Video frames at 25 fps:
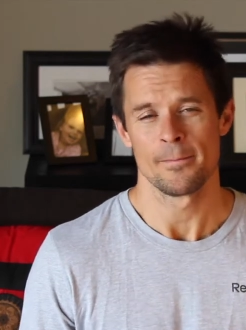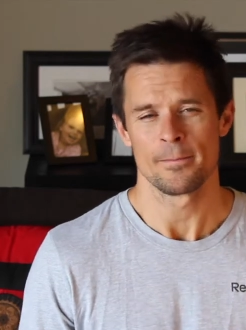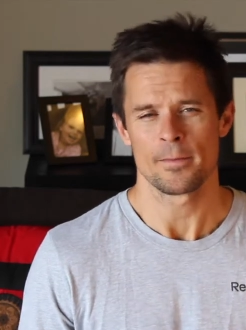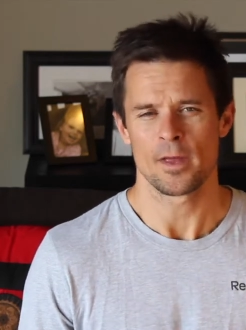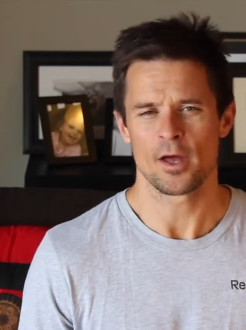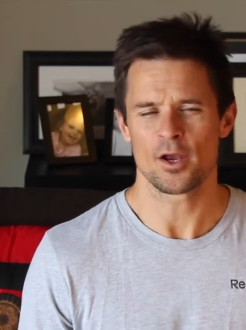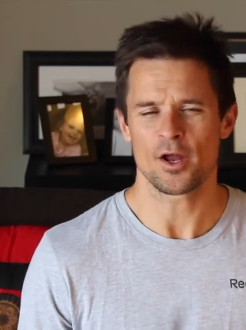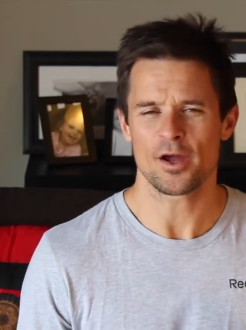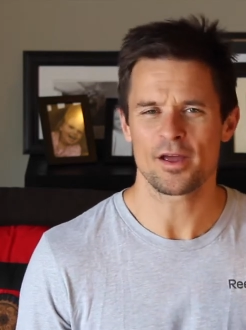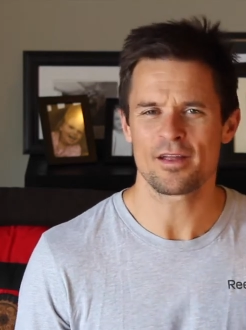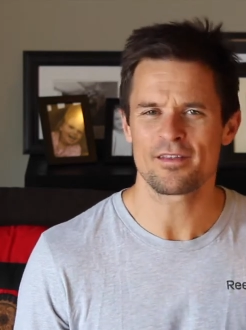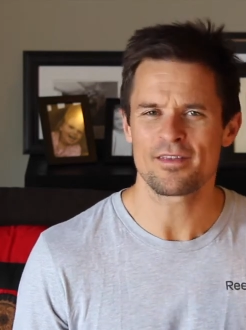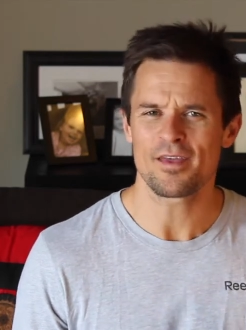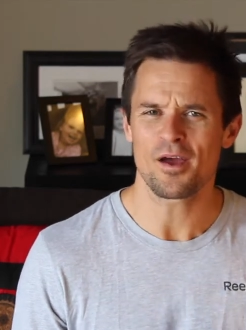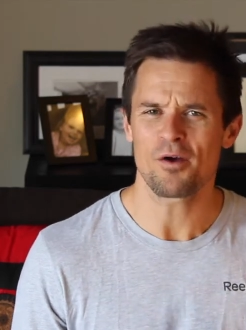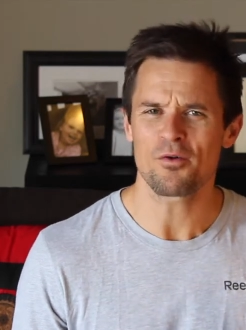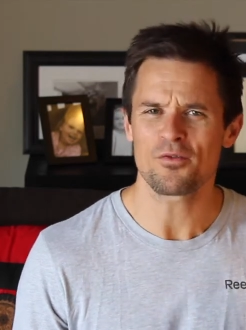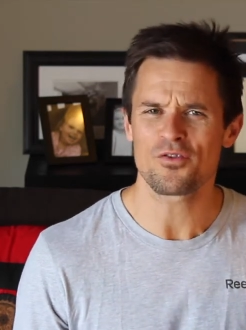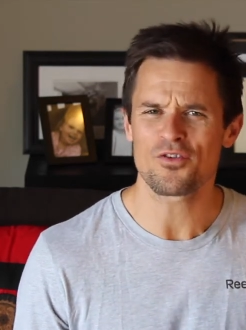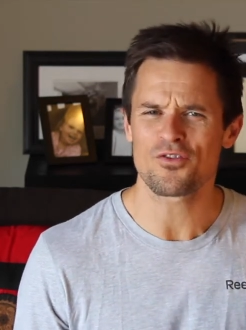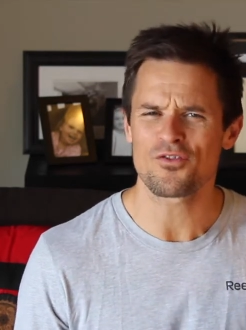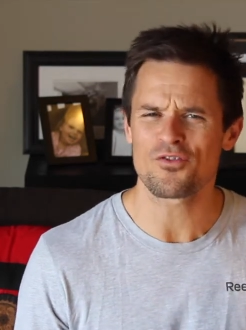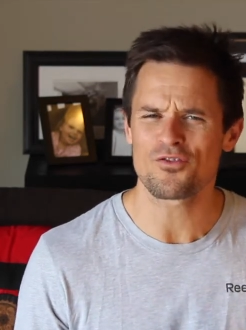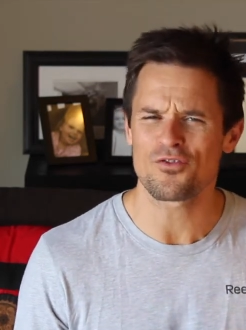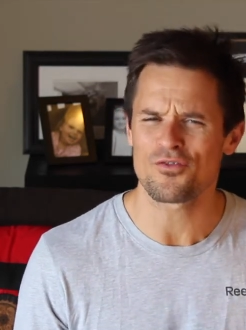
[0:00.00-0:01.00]
And I could tell as
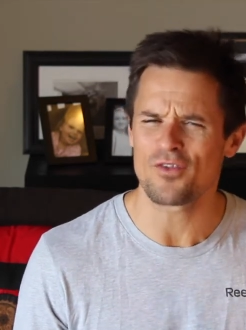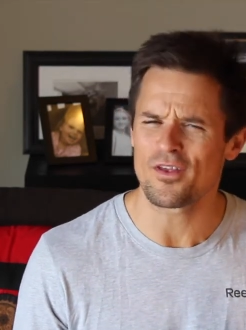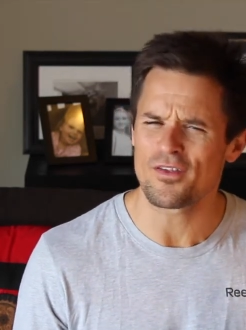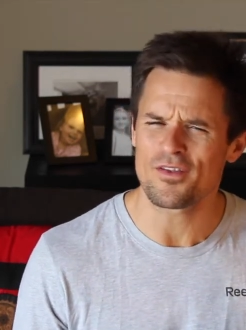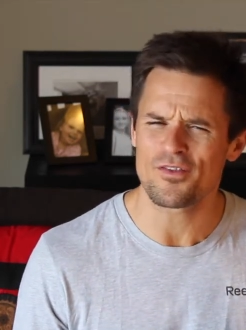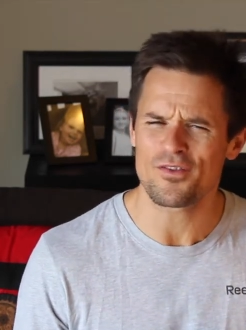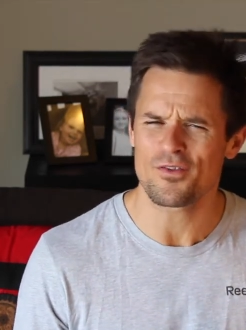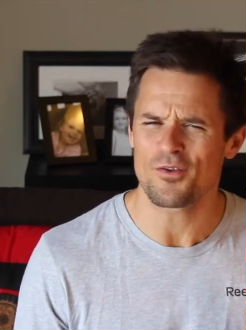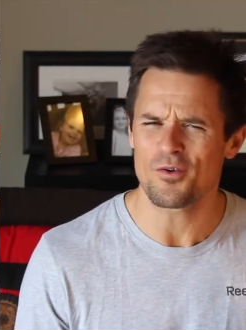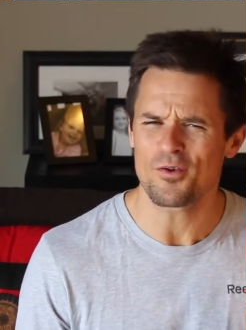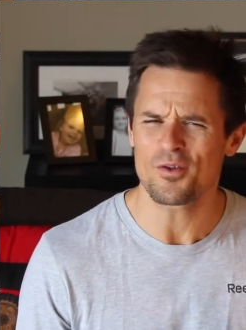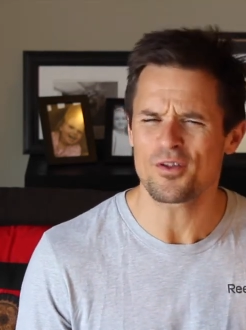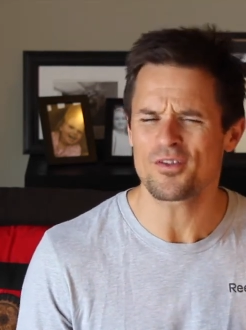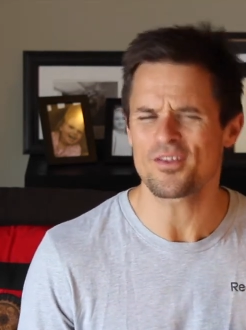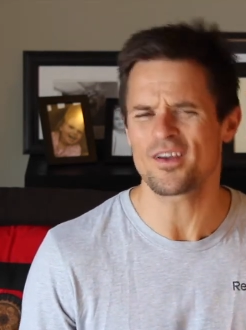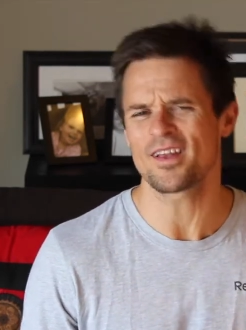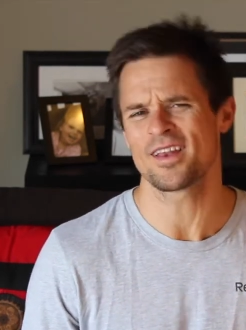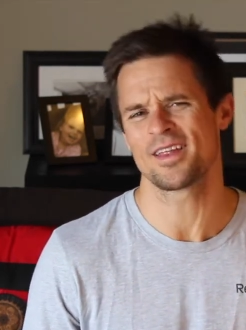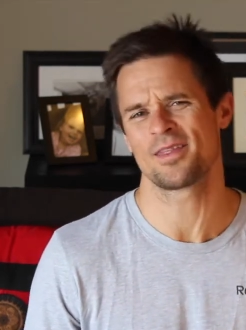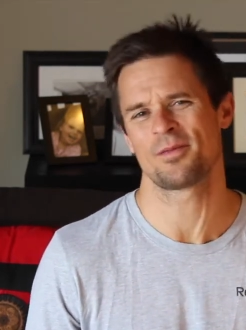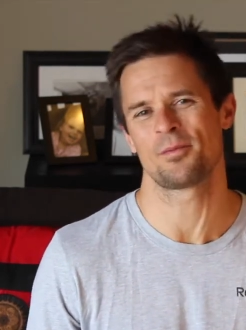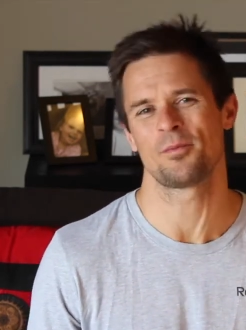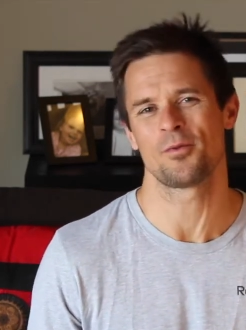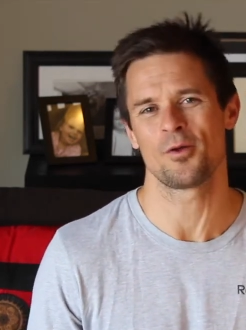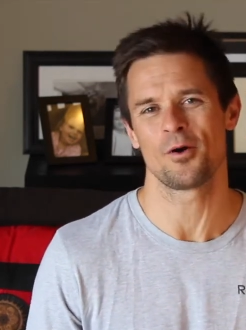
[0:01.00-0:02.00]
soon as I
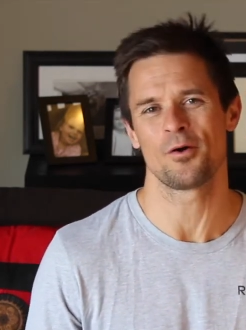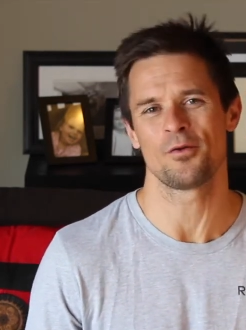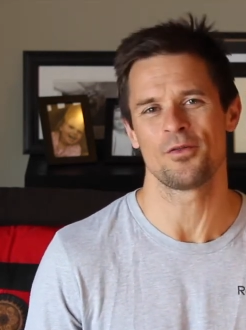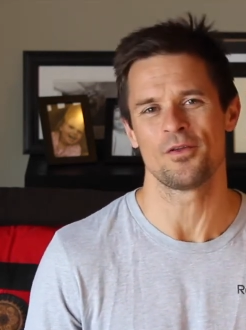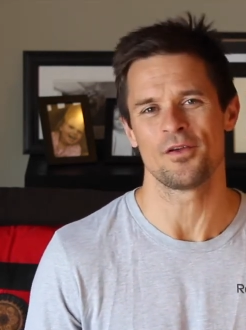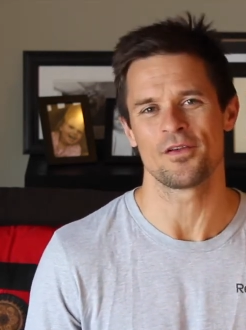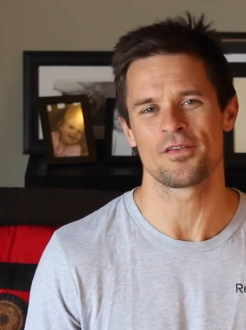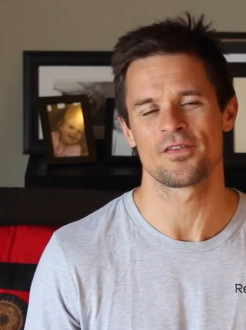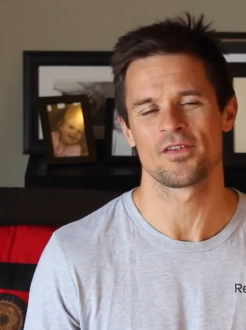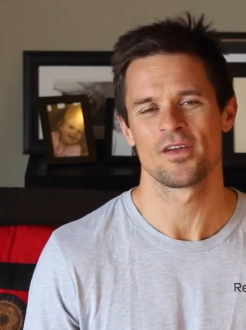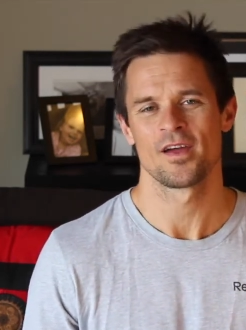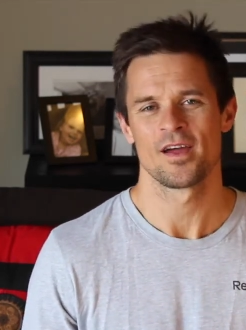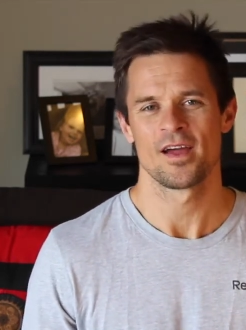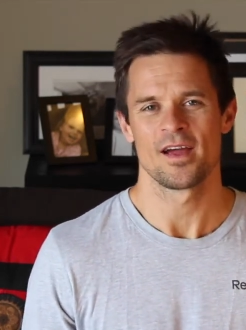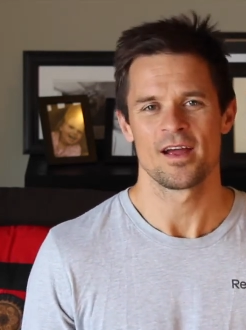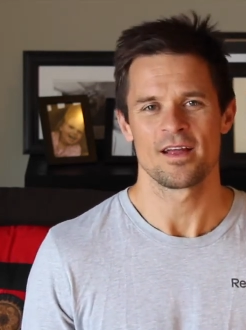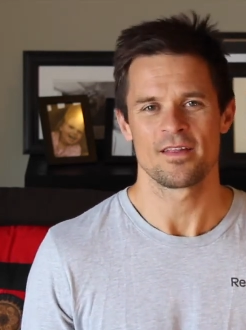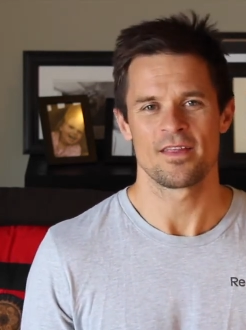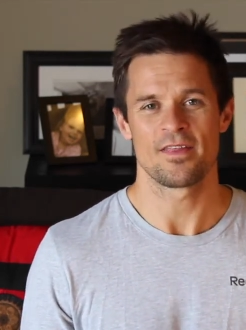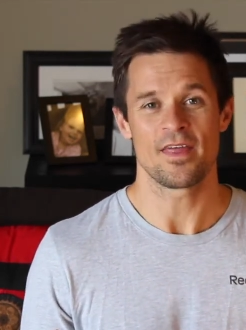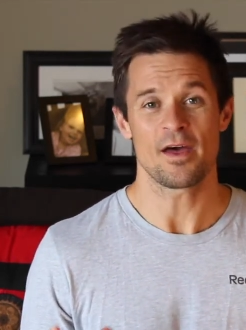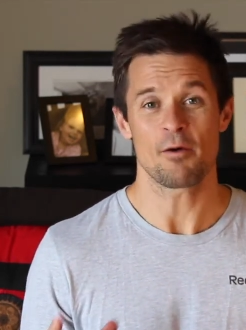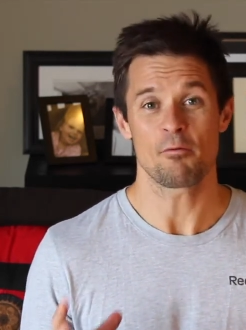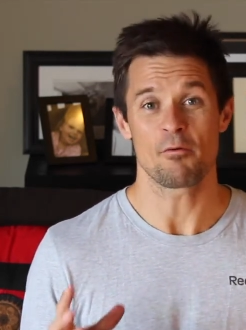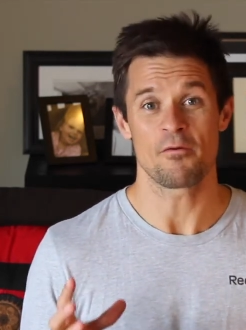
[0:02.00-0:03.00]
let them know this,
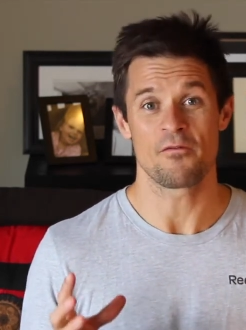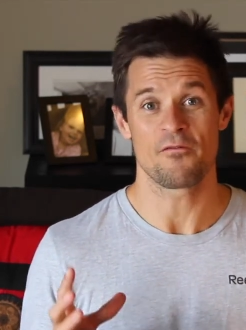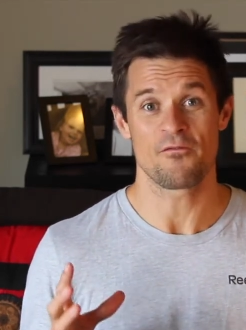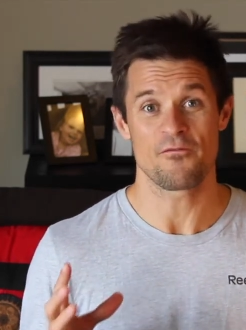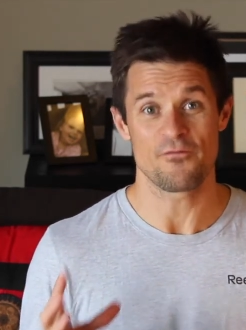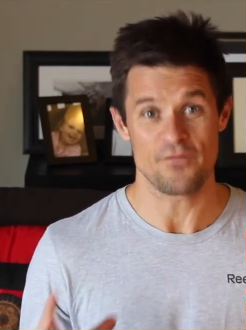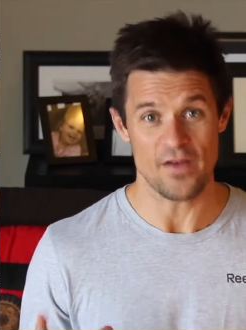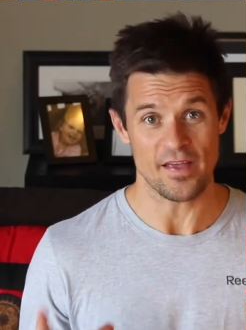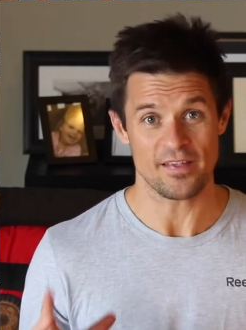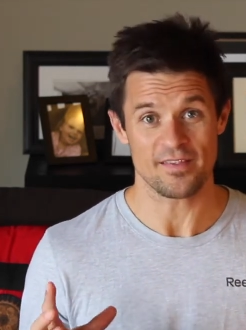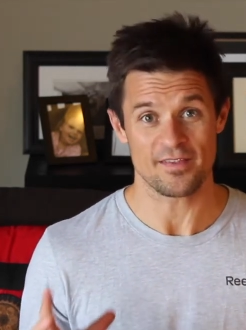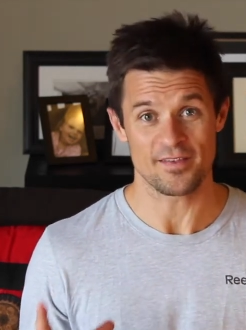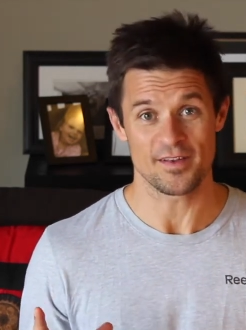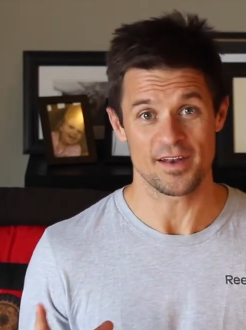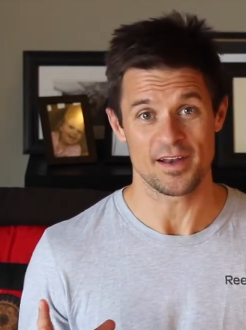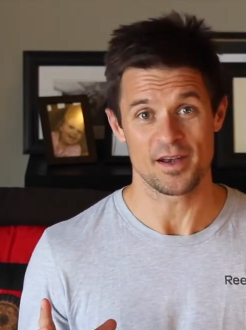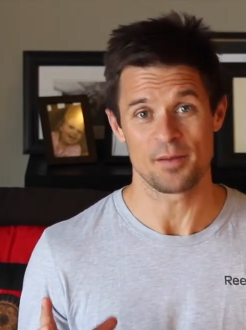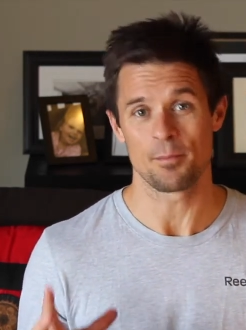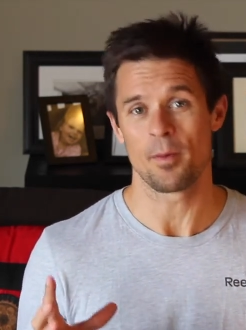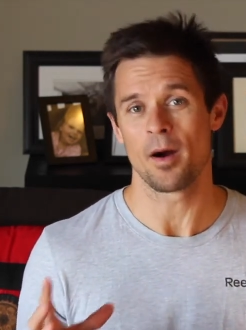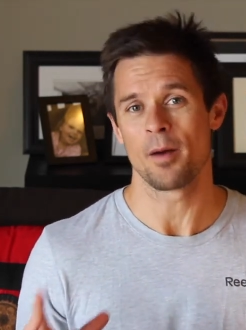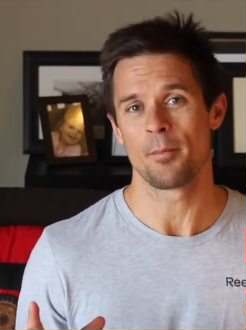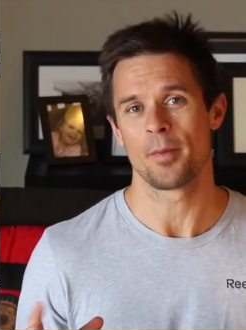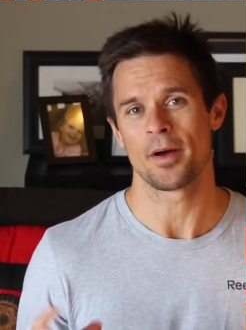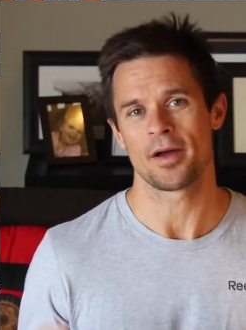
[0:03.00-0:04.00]
that they were
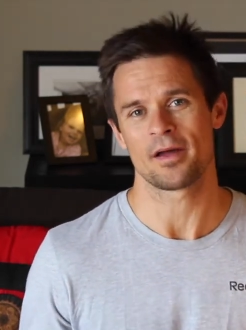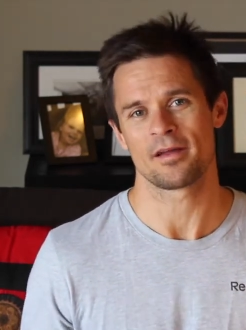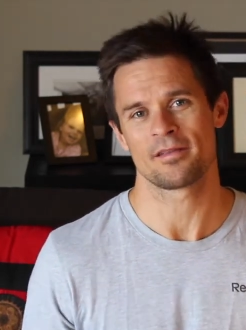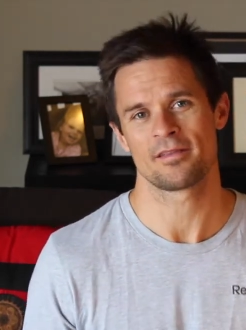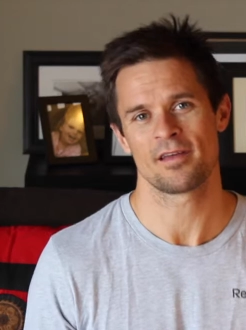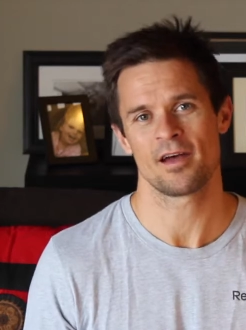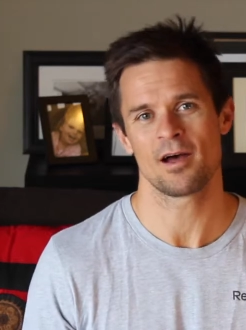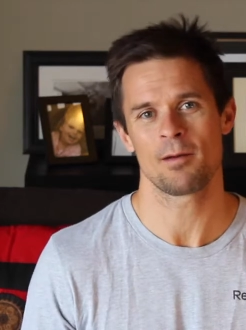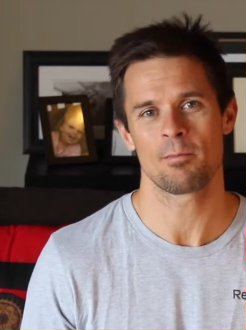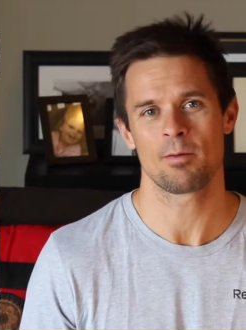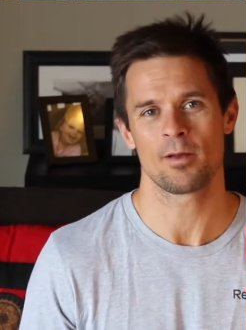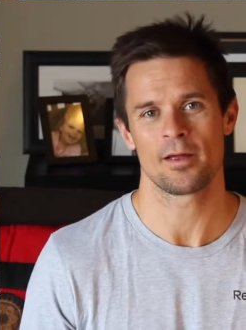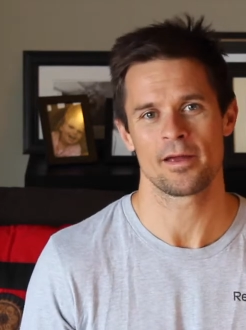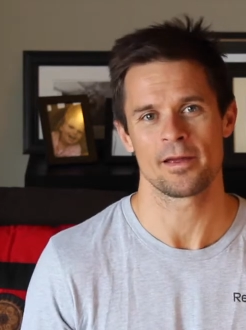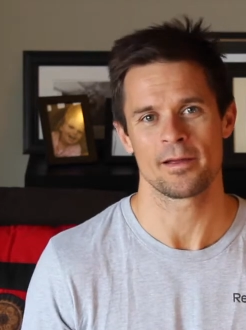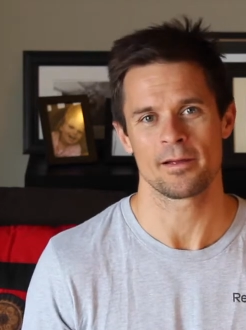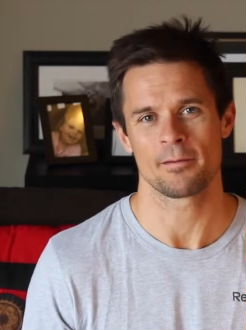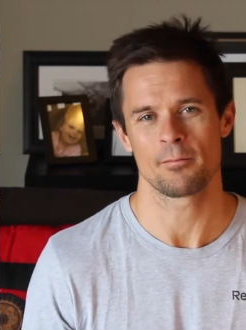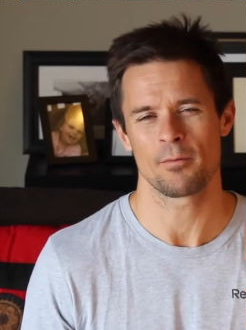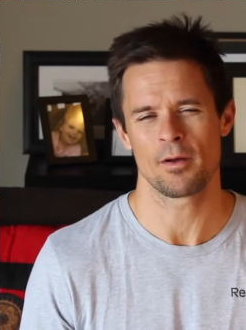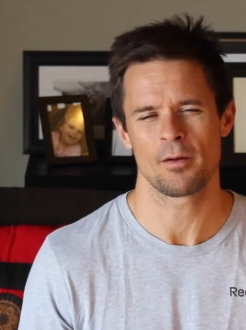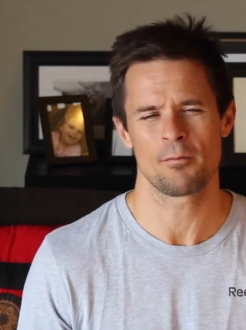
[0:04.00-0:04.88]
fascinated by my guitar playing.